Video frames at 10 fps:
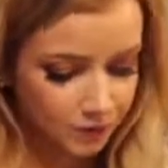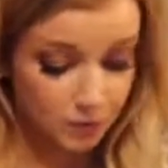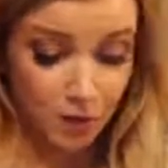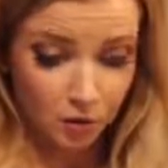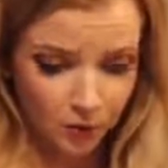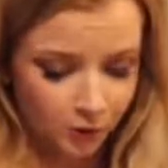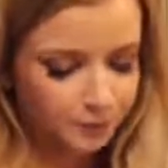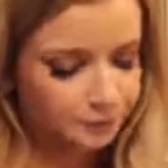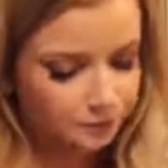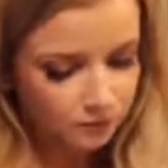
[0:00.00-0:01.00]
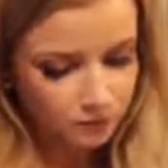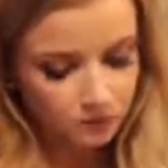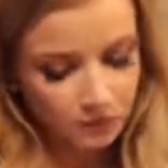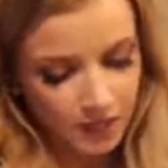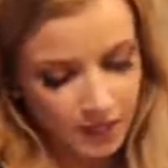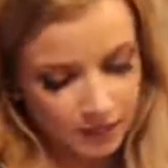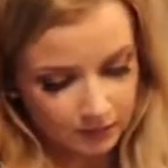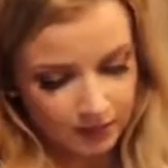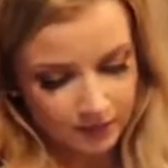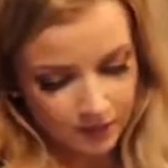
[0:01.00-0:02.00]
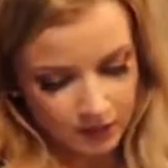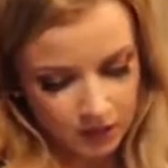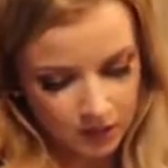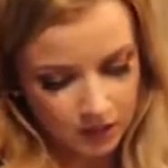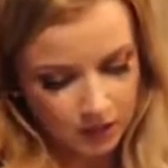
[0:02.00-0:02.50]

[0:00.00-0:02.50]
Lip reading: tomorrow, at 11.